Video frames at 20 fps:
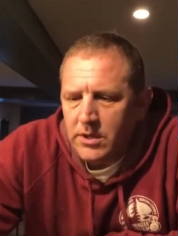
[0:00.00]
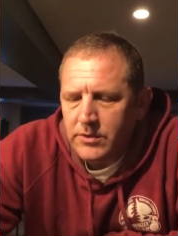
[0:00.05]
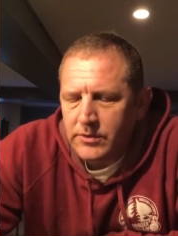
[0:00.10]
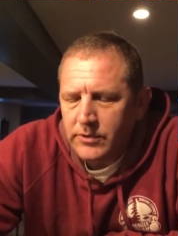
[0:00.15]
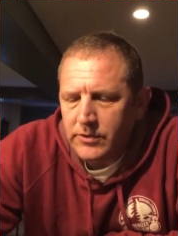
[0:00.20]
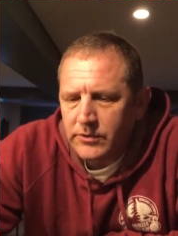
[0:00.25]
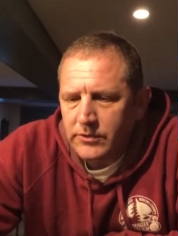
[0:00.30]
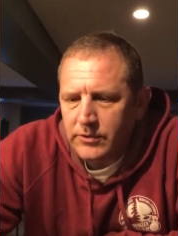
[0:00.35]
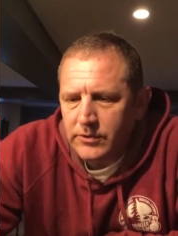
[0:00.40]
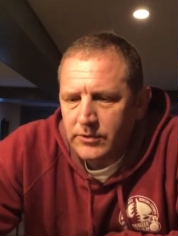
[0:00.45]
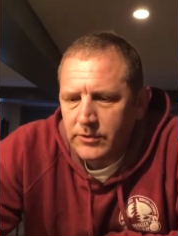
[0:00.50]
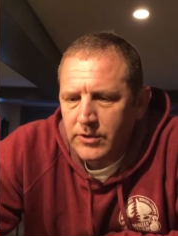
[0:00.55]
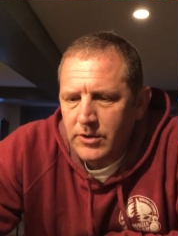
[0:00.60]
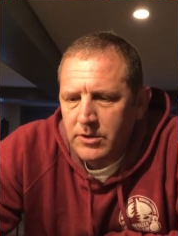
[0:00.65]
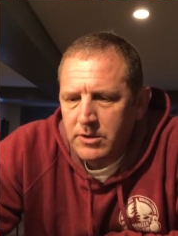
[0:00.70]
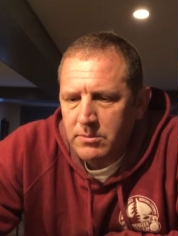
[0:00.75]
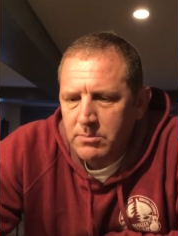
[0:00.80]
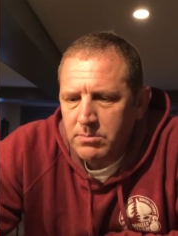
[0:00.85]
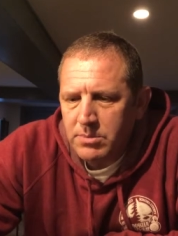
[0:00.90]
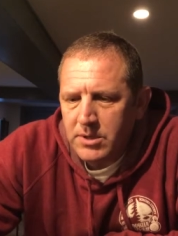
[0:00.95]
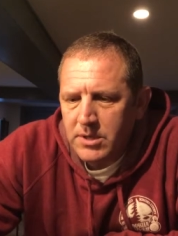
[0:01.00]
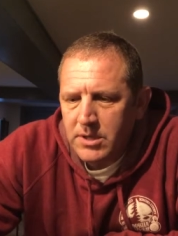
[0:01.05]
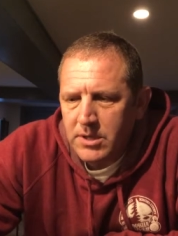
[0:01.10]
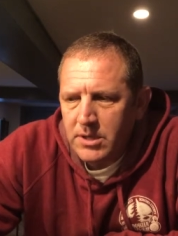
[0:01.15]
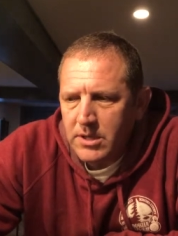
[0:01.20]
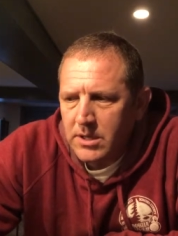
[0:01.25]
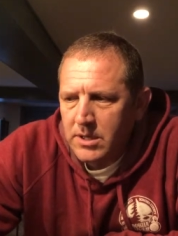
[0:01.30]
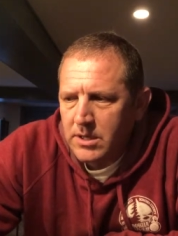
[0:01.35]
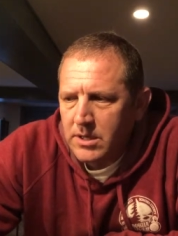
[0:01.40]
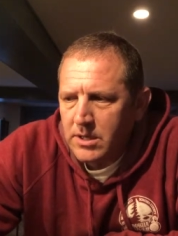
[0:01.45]
This is going to
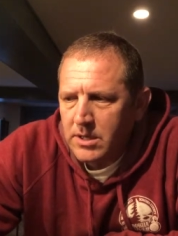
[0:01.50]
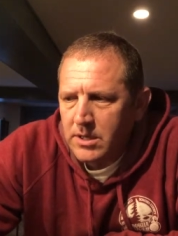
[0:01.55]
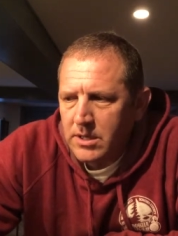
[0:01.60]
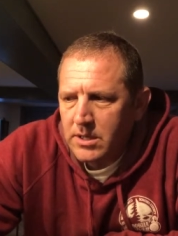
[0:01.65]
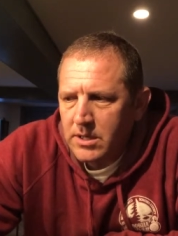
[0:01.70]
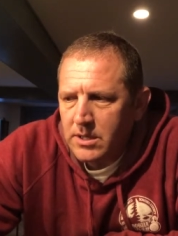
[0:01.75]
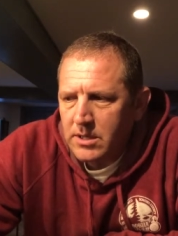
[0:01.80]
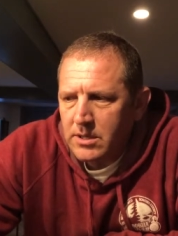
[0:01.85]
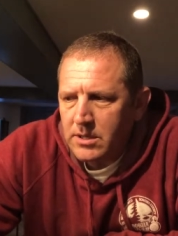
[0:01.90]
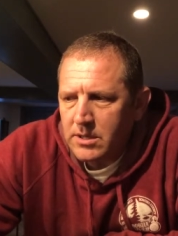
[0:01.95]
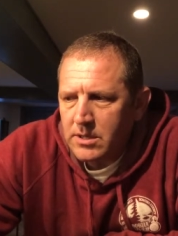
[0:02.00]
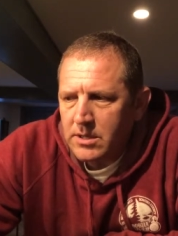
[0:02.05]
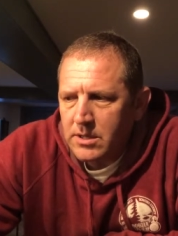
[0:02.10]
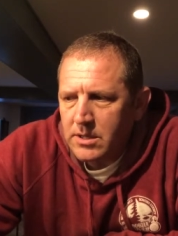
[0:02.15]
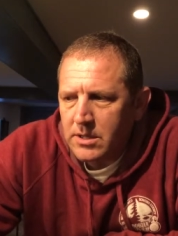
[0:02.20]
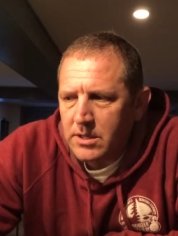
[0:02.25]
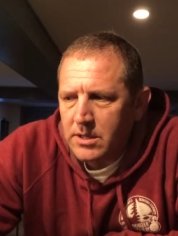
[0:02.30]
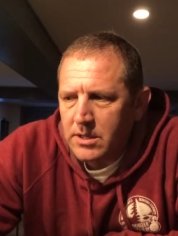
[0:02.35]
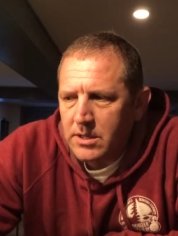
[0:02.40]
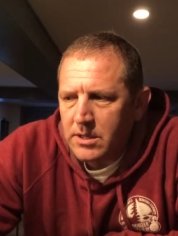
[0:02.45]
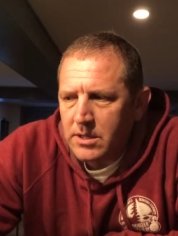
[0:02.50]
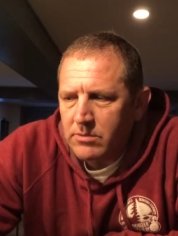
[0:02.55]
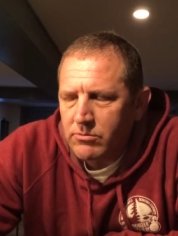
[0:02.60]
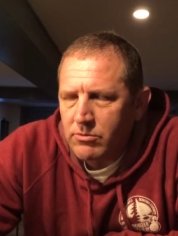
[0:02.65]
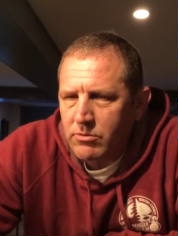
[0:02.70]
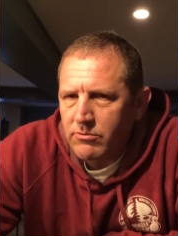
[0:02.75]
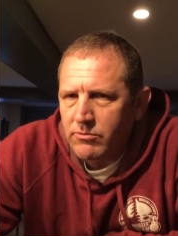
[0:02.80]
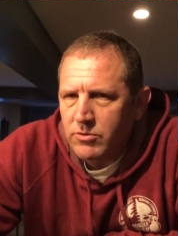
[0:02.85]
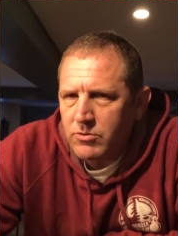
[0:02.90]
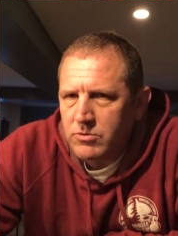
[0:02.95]
be uh,
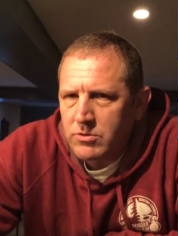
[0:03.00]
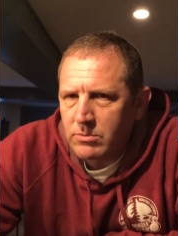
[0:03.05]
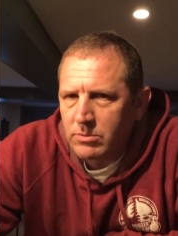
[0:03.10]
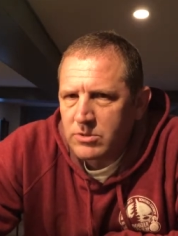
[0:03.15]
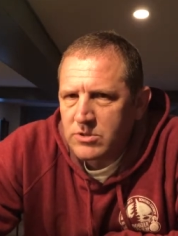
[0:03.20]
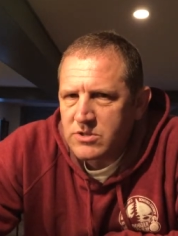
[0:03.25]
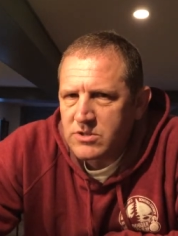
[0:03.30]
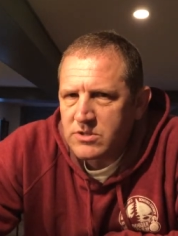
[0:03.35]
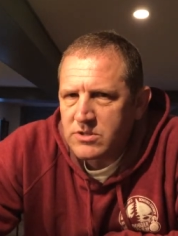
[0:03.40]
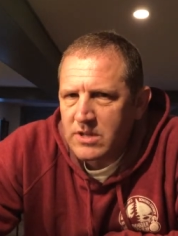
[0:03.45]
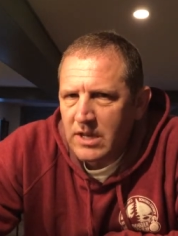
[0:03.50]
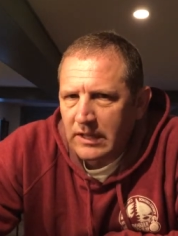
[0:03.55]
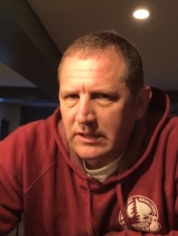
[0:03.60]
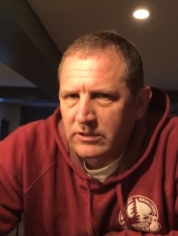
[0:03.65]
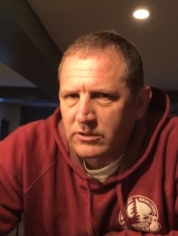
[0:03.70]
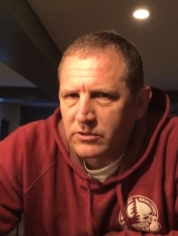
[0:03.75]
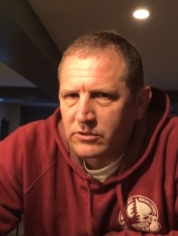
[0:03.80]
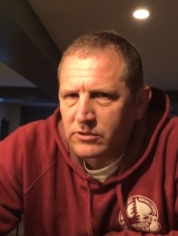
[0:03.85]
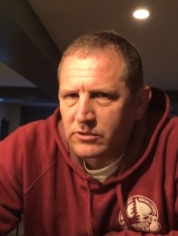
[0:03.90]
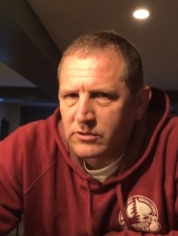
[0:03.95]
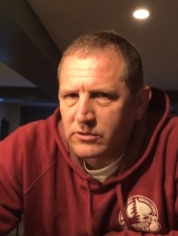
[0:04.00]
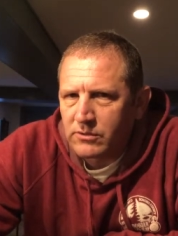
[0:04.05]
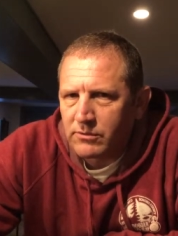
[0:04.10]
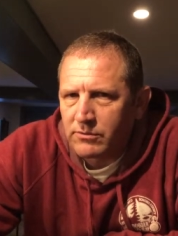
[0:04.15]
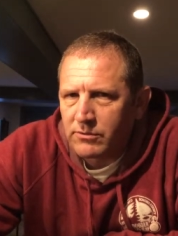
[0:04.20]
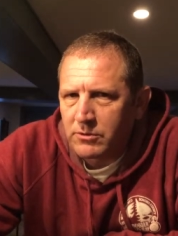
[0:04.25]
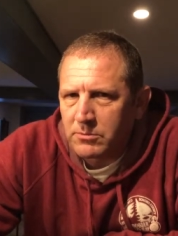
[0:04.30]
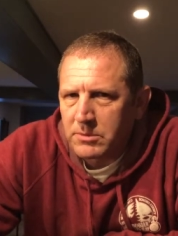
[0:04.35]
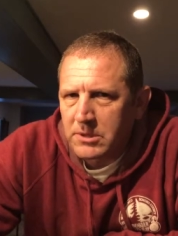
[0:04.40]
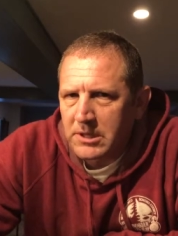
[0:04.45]
review number six
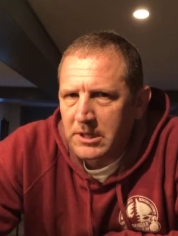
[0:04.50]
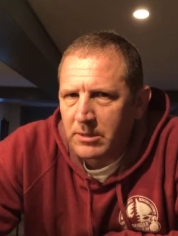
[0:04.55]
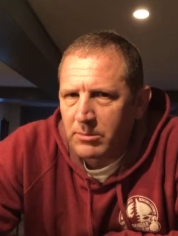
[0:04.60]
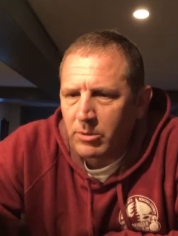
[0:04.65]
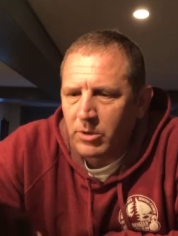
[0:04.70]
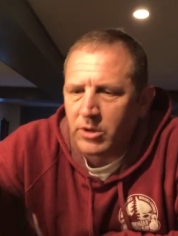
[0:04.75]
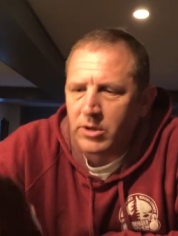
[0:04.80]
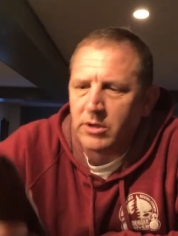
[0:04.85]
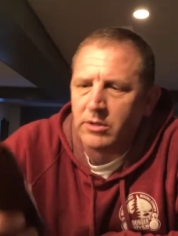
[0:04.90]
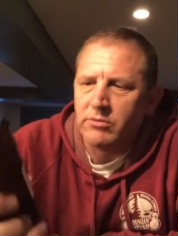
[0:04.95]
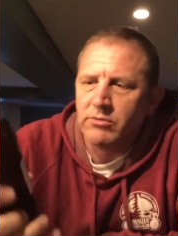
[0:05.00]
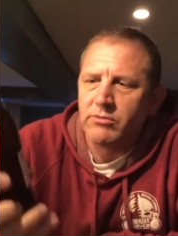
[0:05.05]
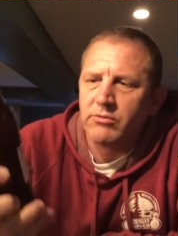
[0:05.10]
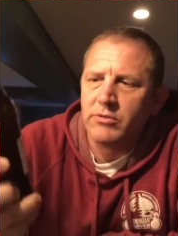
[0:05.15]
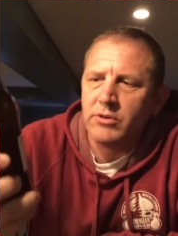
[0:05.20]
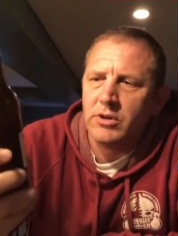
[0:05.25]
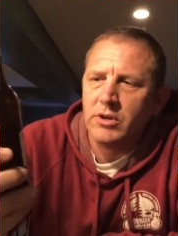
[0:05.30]
for me, I believe.